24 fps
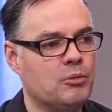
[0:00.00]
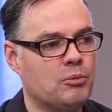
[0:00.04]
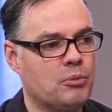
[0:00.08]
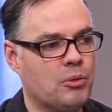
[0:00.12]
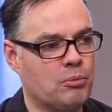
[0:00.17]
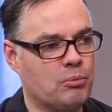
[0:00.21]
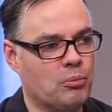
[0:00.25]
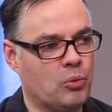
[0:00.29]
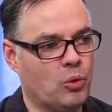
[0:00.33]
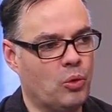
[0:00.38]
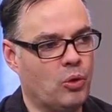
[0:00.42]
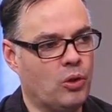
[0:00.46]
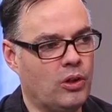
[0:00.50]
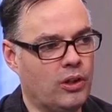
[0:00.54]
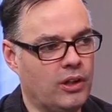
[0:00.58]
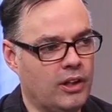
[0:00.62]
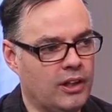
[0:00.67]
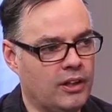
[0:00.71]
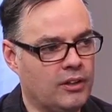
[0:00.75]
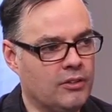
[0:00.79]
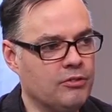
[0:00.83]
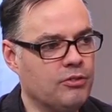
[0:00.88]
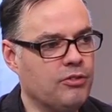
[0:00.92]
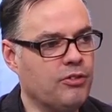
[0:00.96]
but more
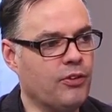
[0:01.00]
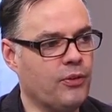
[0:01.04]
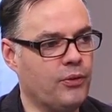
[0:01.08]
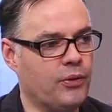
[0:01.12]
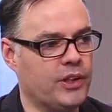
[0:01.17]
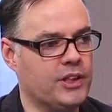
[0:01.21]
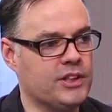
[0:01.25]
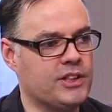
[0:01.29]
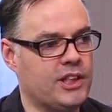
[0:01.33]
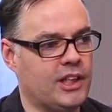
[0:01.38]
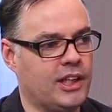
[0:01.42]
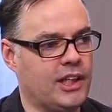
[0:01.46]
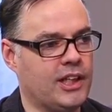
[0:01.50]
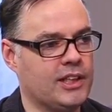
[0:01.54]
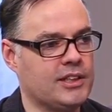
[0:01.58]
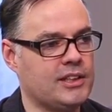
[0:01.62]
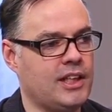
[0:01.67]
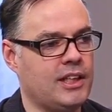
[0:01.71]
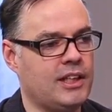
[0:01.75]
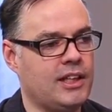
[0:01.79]
influencing us.